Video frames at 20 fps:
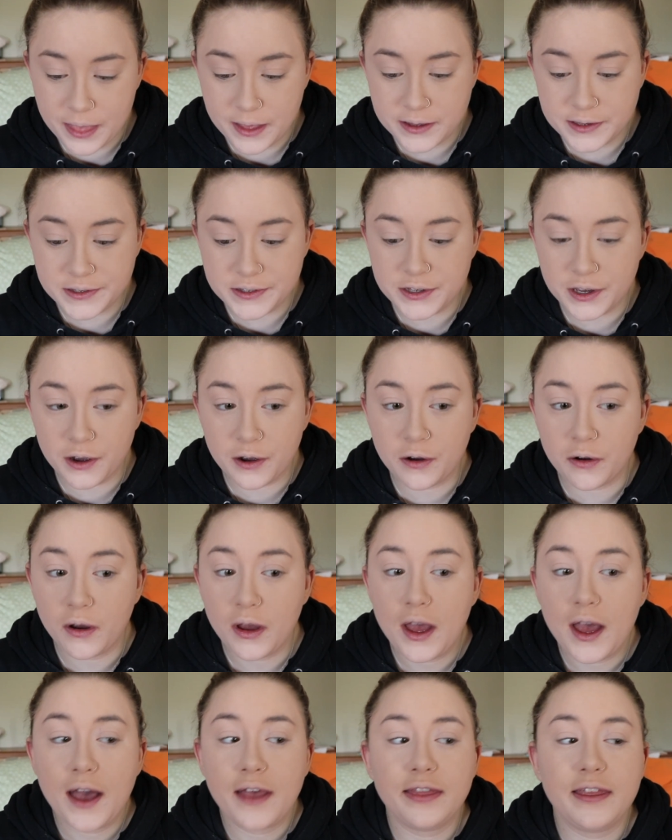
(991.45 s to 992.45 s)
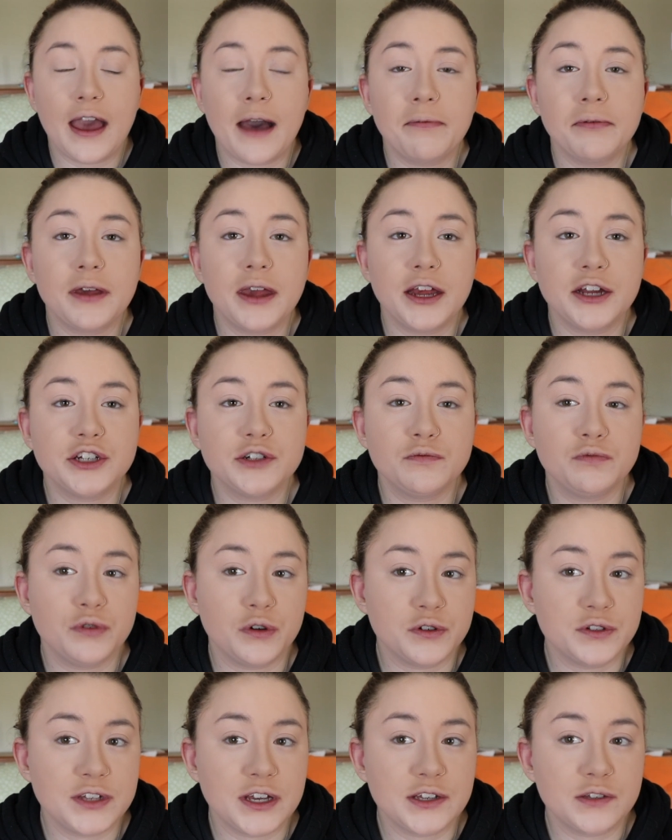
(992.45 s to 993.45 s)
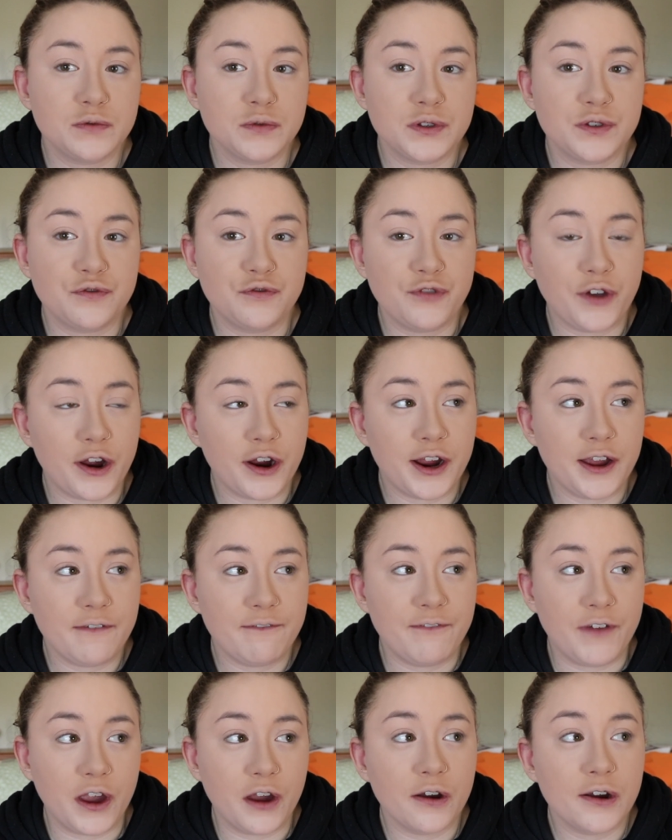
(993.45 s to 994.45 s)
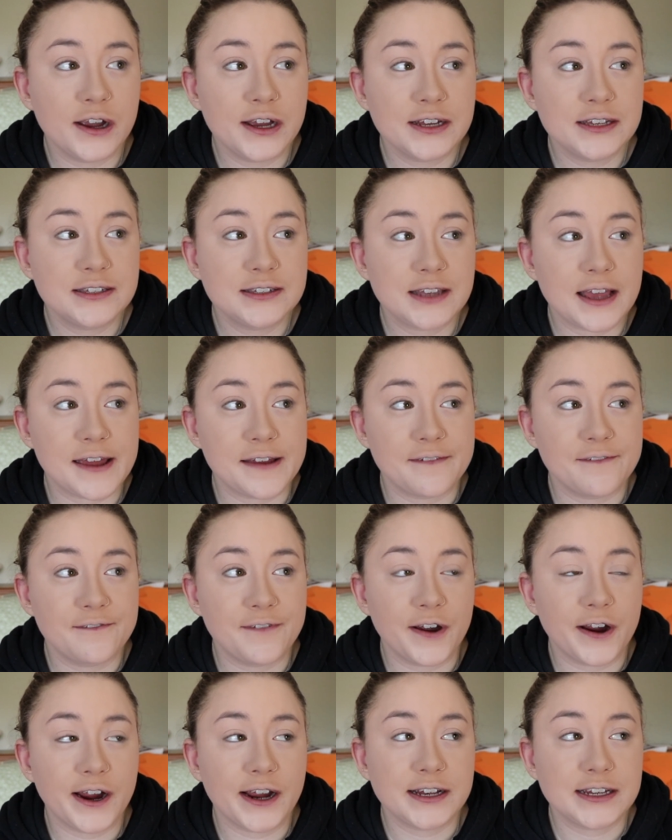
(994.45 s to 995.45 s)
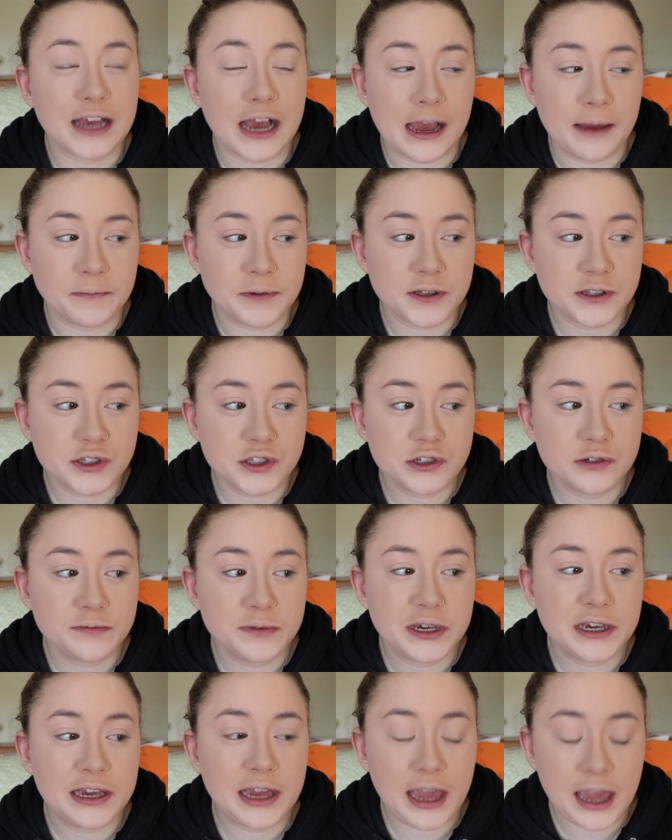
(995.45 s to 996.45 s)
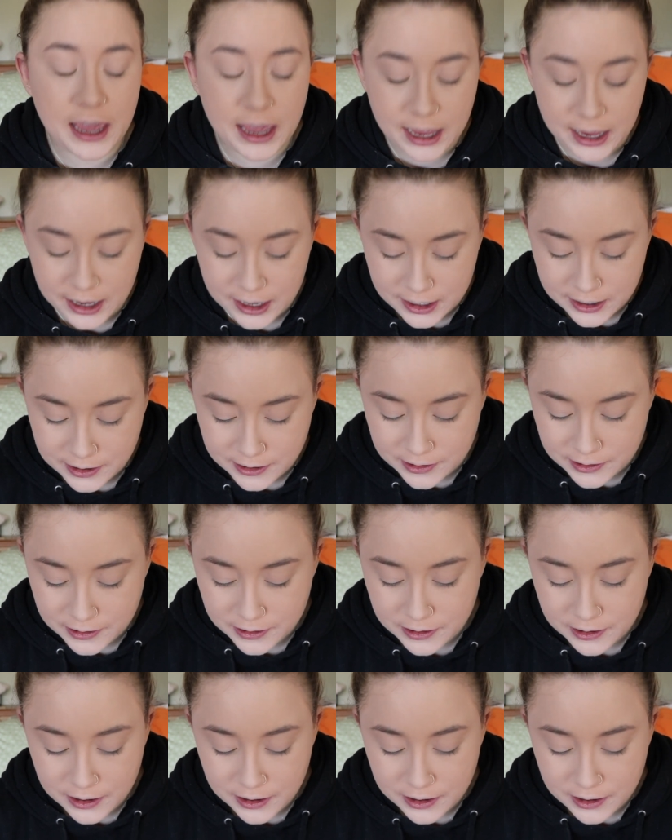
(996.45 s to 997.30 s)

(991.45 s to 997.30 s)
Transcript: So the application process was very vigorous and very time consuming, and